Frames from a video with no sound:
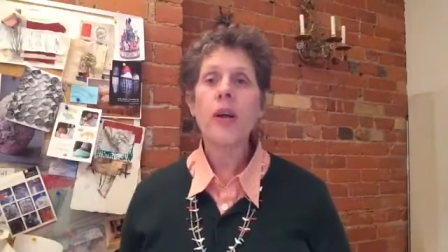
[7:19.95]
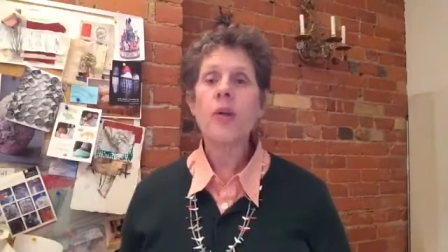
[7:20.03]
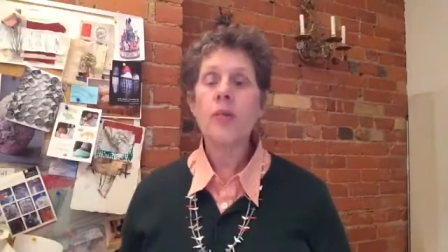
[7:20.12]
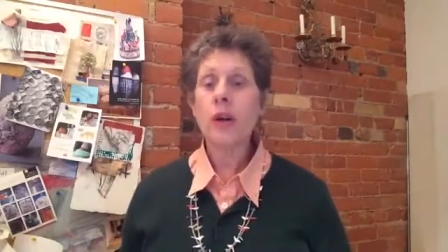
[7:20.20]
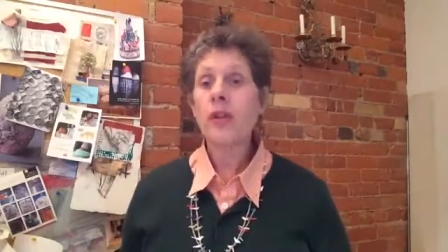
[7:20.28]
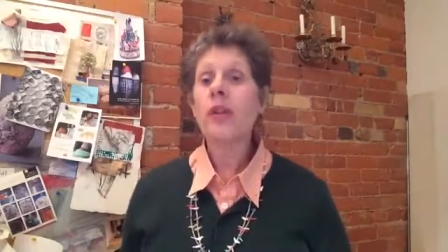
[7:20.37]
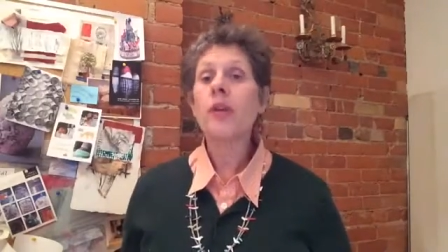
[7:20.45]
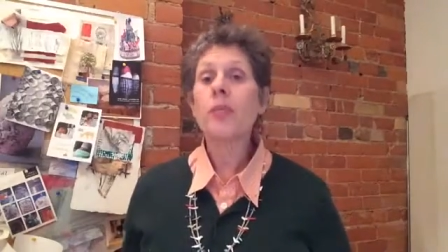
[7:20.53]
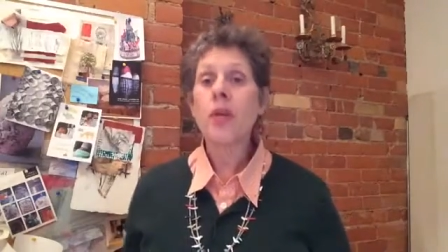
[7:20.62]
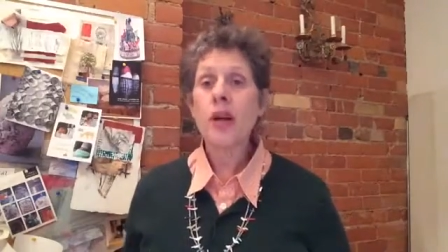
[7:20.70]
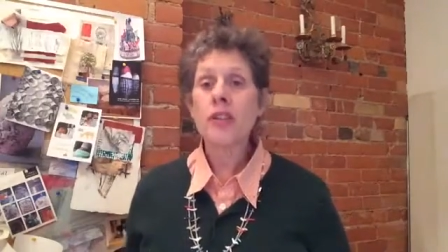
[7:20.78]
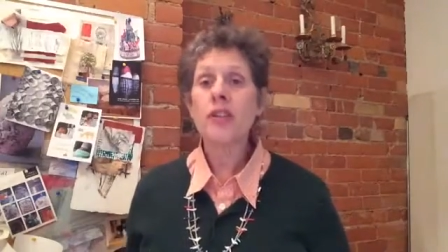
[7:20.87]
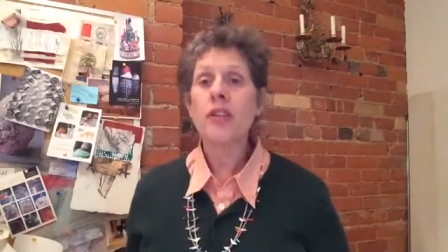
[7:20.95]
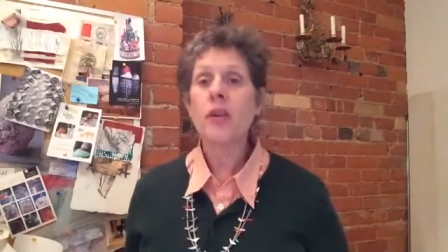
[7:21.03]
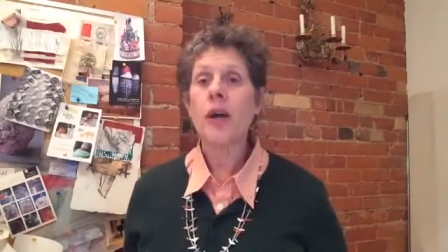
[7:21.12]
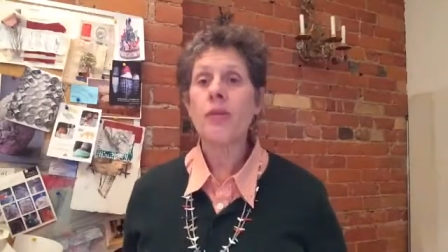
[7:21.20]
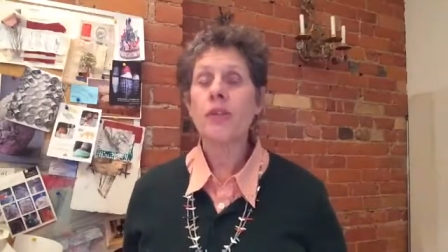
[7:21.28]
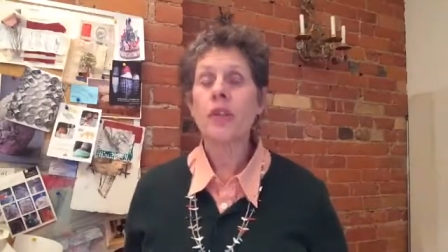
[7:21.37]
Well, the process that you
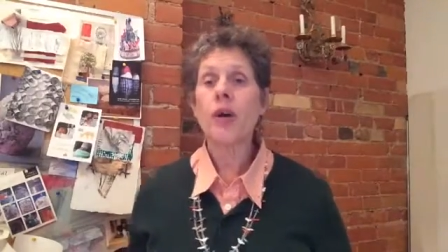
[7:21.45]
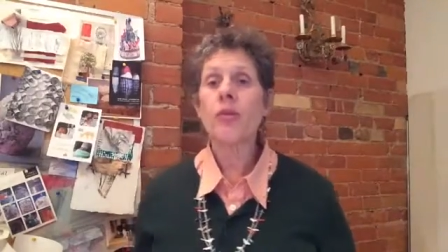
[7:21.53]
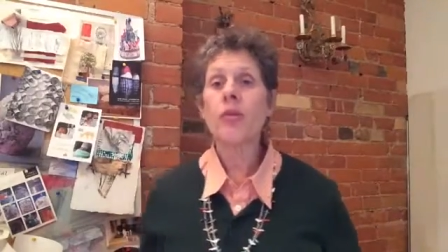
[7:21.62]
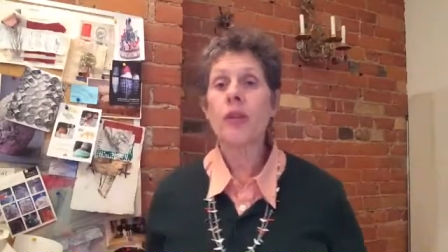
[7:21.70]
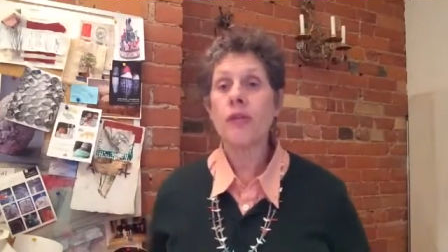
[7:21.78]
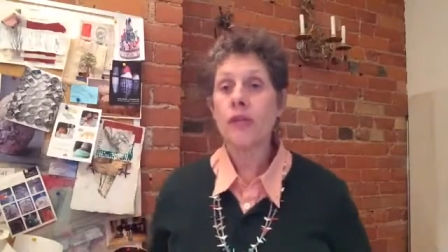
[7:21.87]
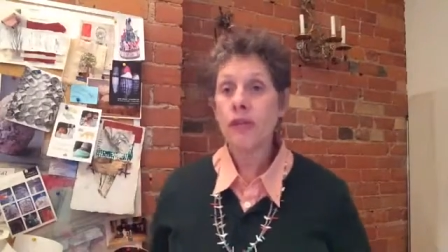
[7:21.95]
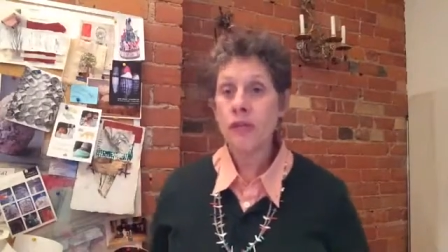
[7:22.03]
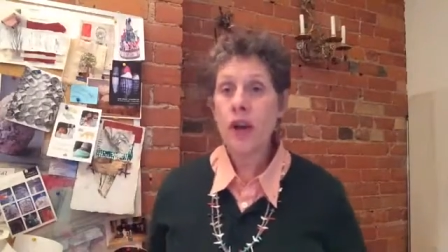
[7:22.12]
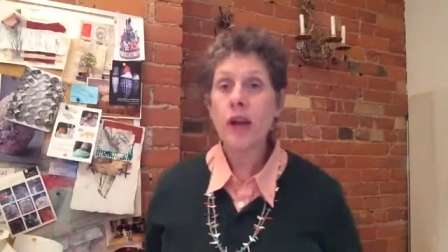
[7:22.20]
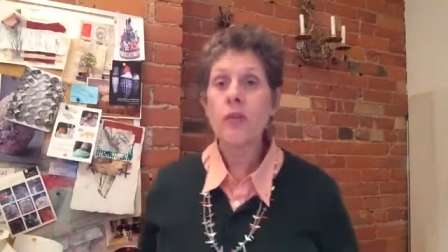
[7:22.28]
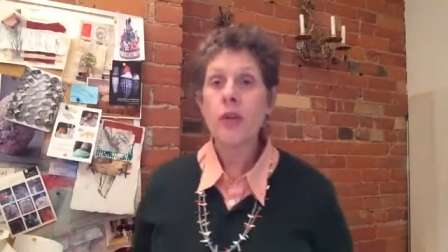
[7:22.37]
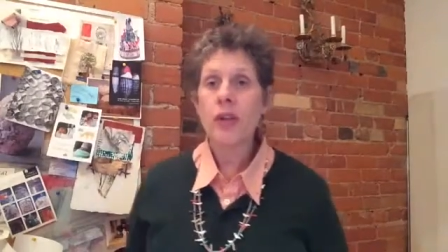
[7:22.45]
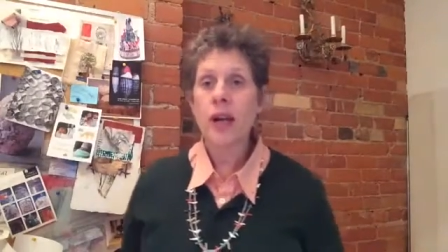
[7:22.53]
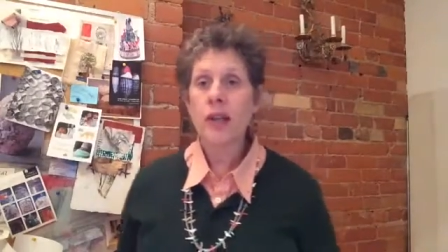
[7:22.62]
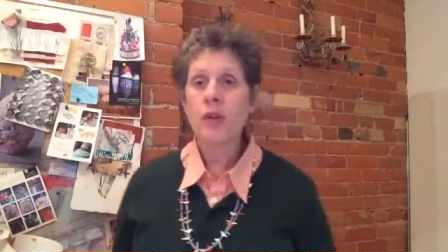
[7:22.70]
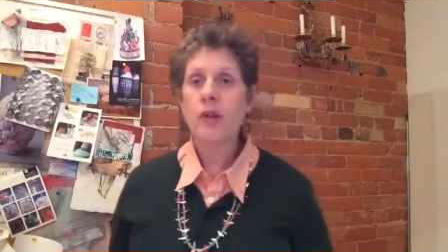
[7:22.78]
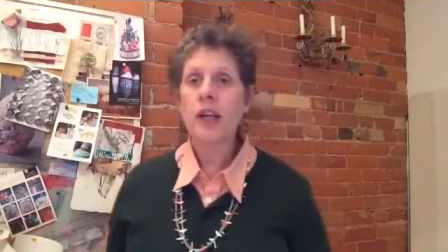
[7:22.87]
have to go to even find where that
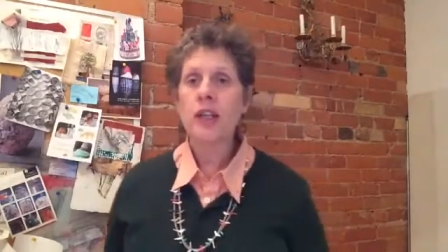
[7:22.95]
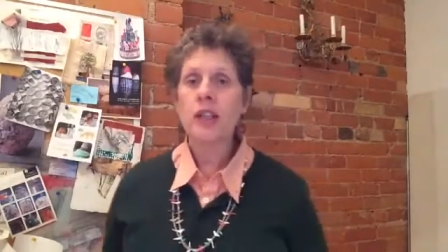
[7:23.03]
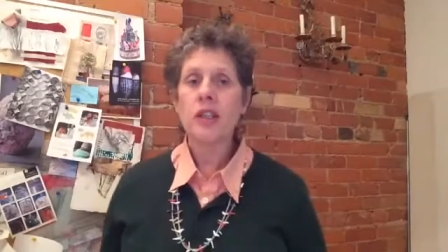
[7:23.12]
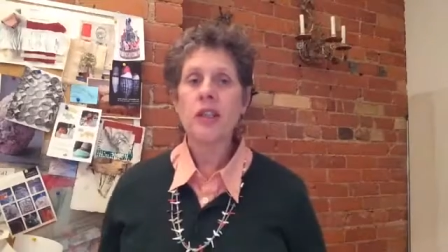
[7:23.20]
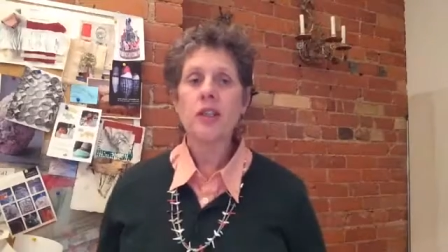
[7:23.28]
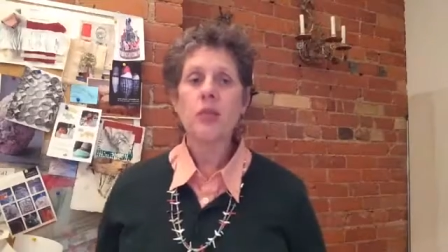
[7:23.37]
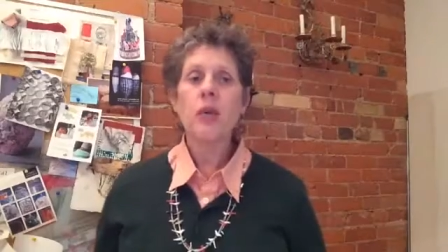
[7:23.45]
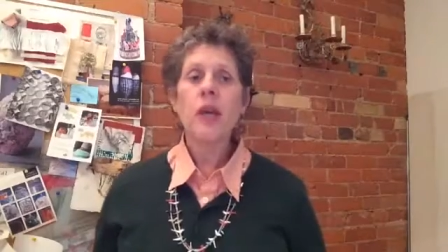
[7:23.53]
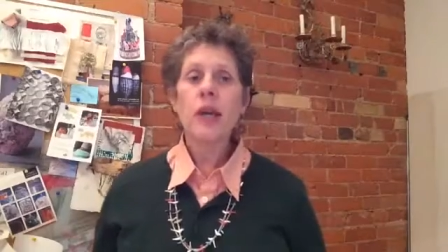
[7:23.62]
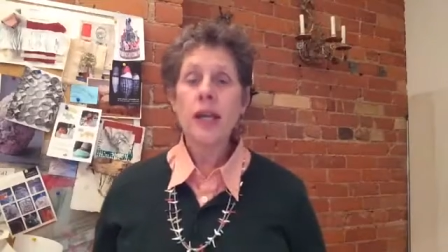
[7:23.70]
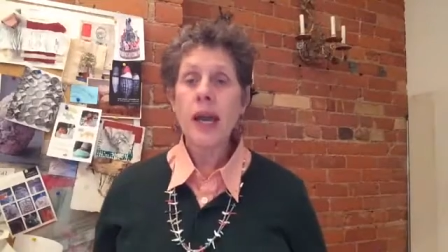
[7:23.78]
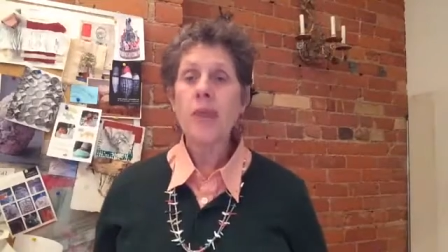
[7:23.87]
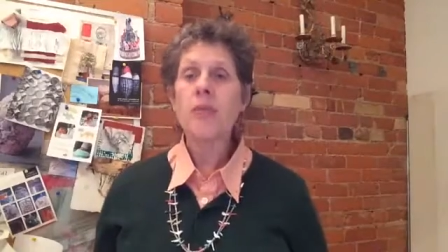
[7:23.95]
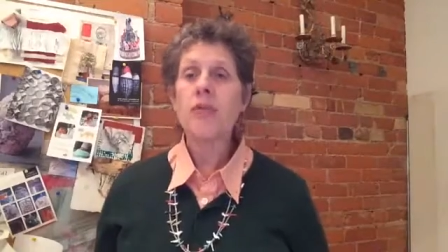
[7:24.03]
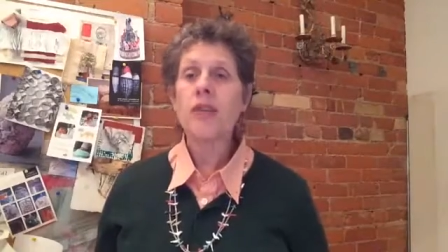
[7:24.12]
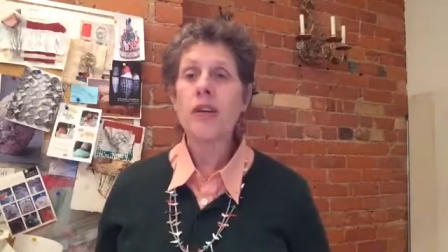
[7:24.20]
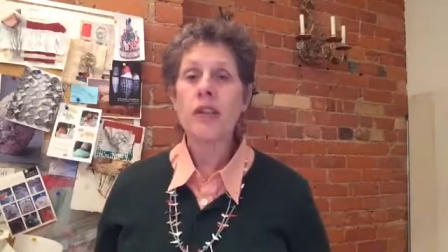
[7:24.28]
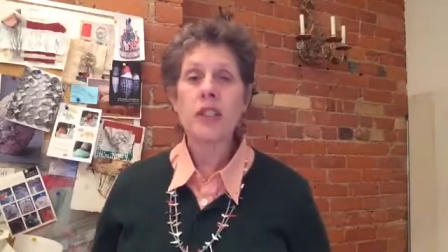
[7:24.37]
location is can be
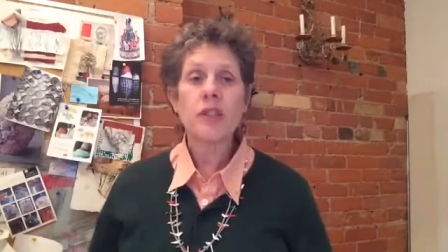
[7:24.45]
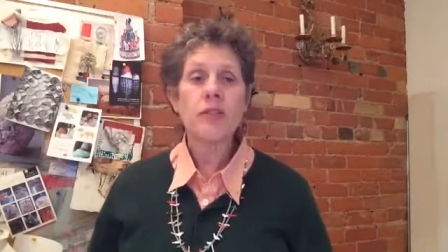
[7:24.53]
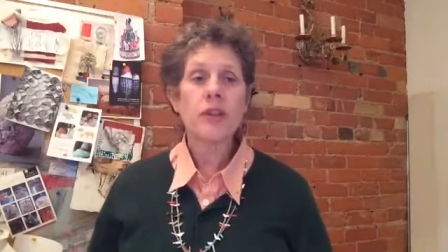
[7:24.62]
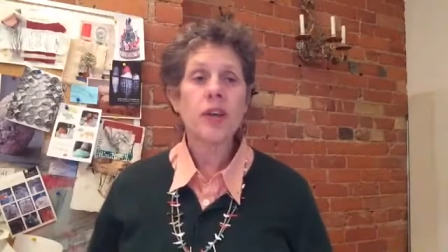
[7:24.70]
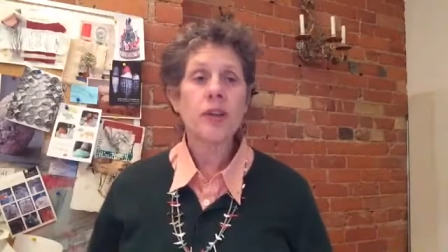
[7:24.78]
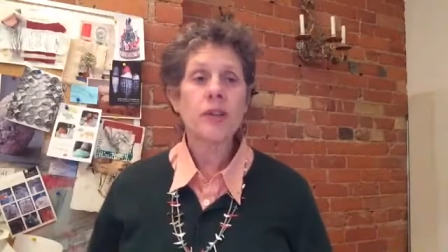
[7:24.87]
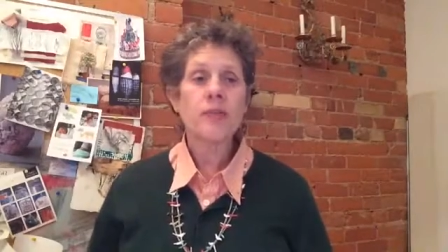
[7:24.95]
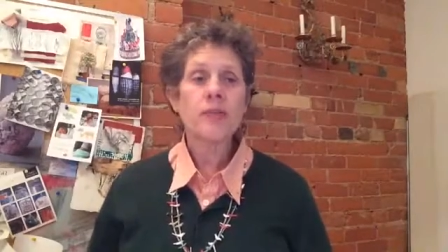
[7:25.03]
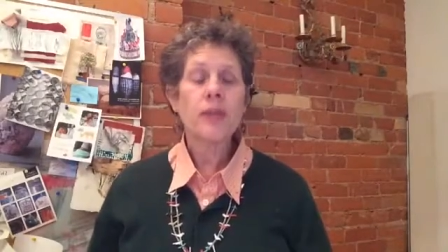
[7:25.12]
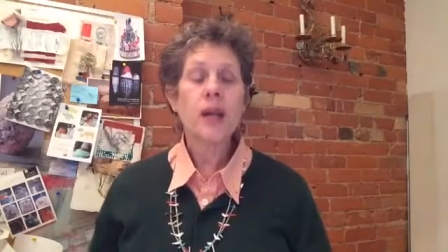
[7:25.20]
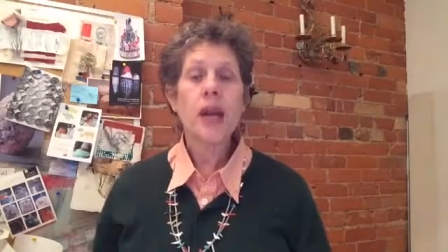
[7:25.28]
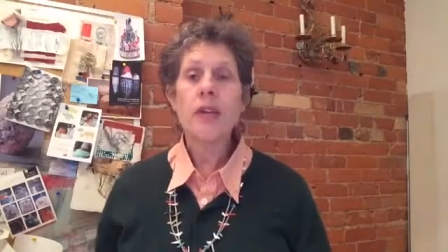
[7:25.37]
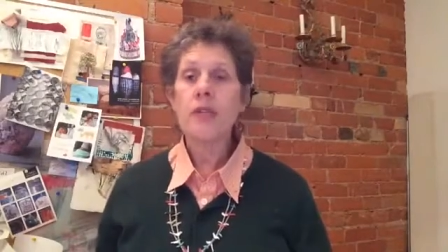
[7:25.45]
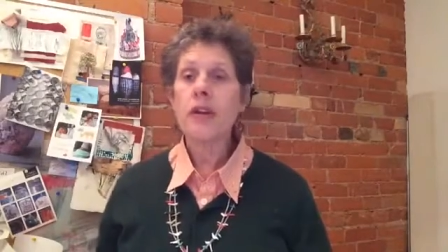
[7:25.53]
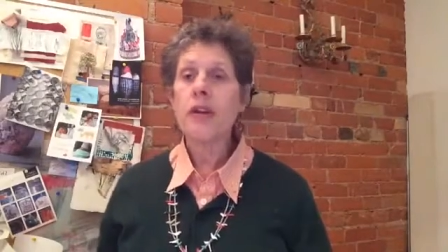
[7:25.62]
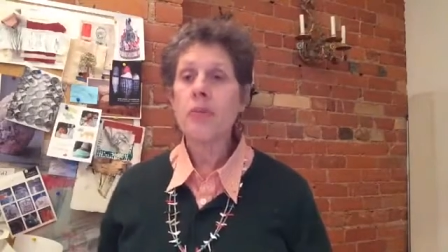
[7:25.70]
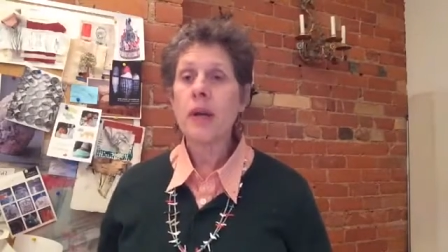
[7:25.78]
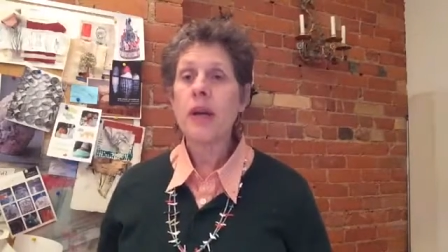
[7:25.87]
very difficult and very
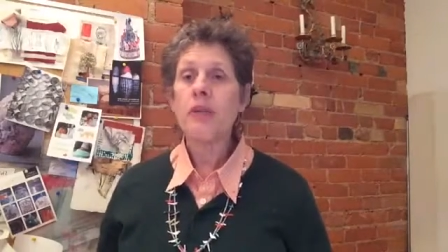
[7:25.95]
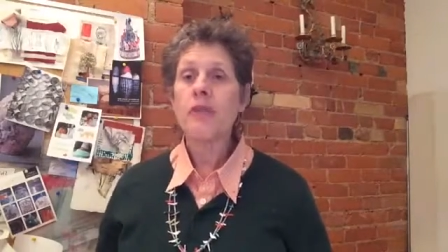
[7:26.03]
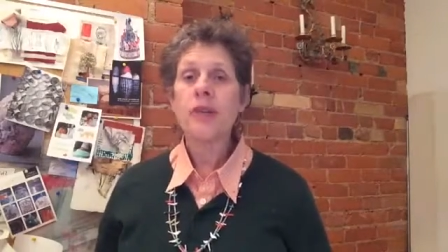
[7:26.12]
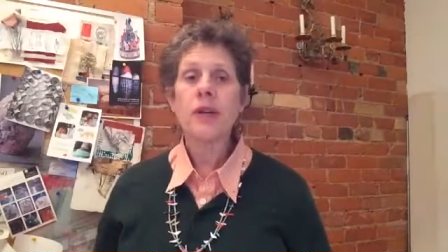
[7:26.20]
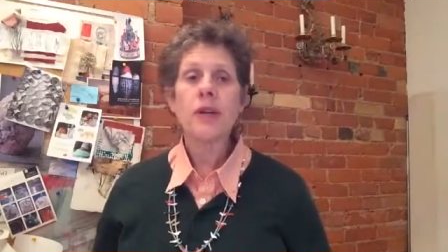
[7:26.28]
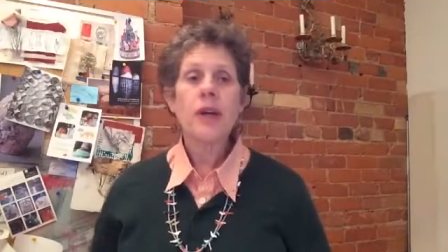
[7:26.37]
painful.